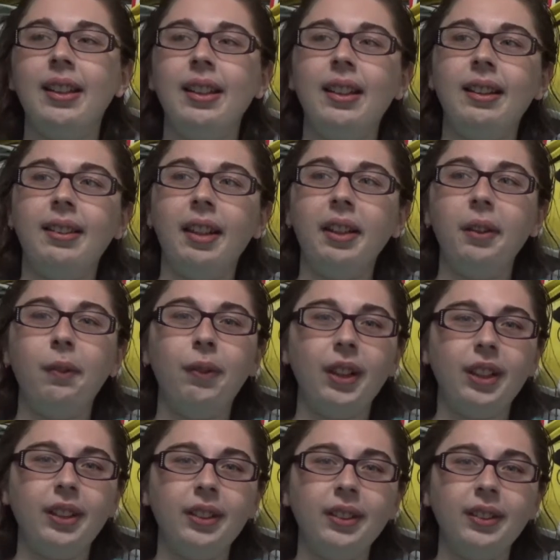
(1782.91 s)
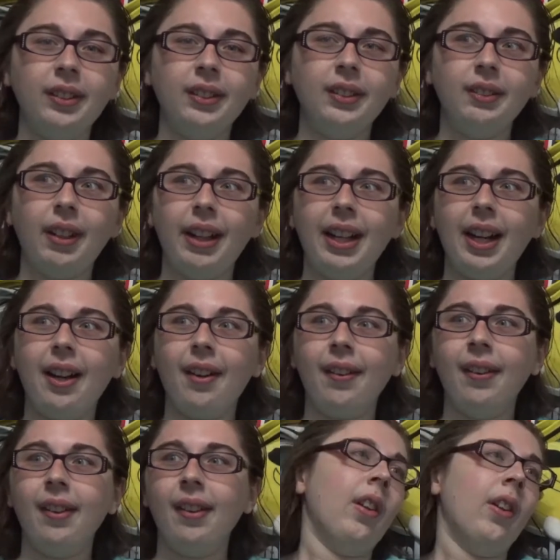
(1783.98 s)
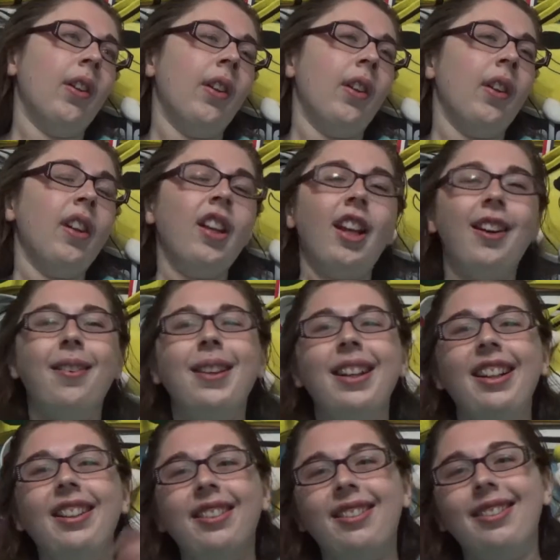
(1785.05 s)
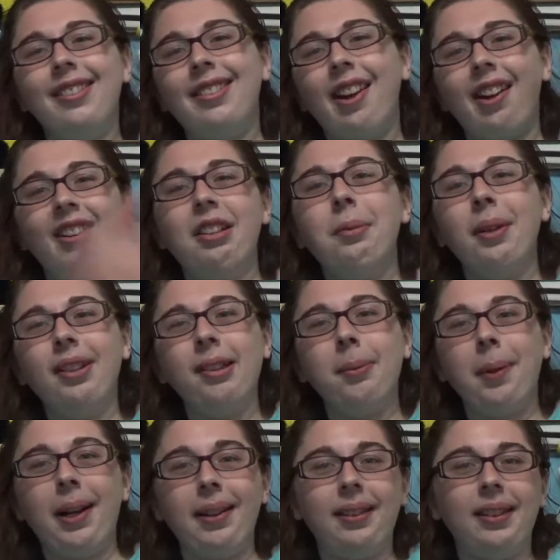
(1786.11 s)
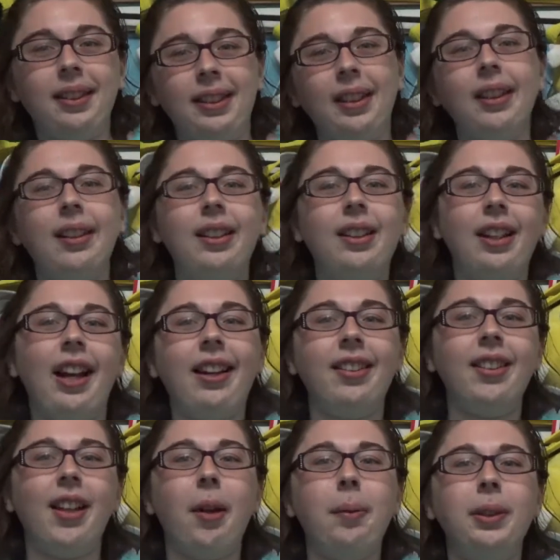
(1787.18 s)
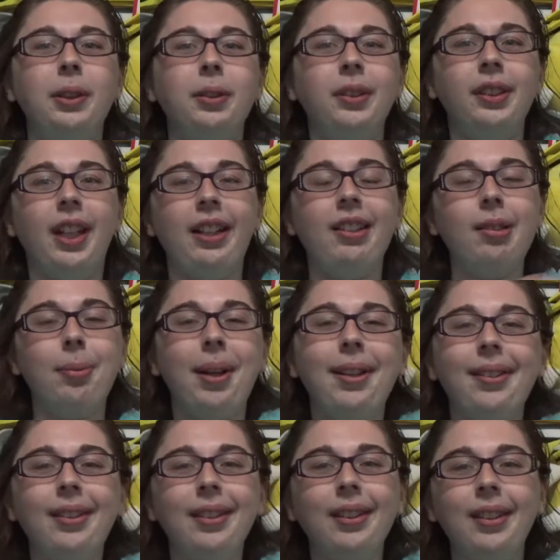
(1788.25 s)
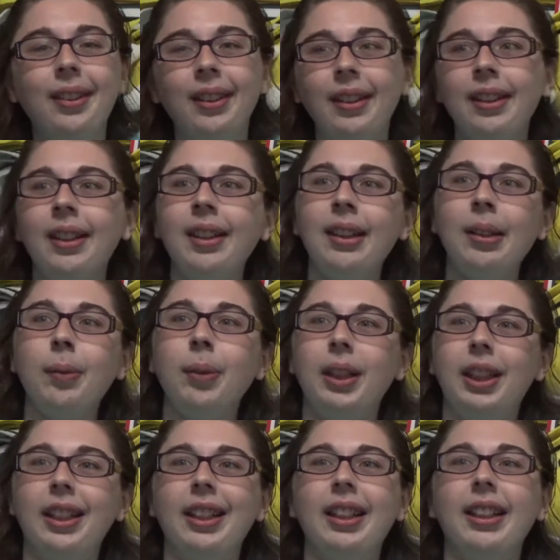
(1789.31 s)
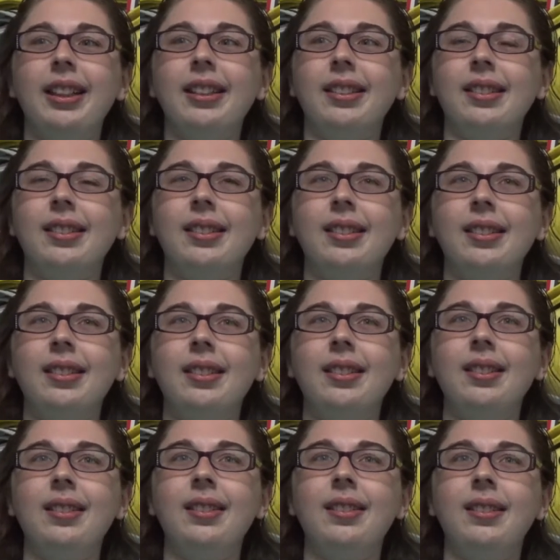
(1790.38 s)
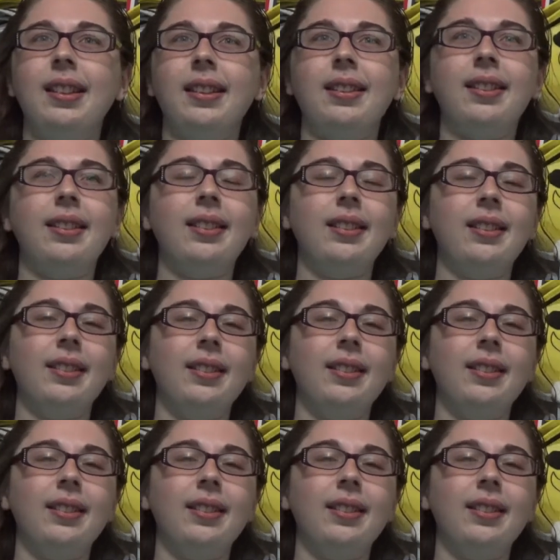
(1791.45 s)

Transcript: it's unofficial right now. I don't want to talk too much about the classes I'll be doing next semester, because this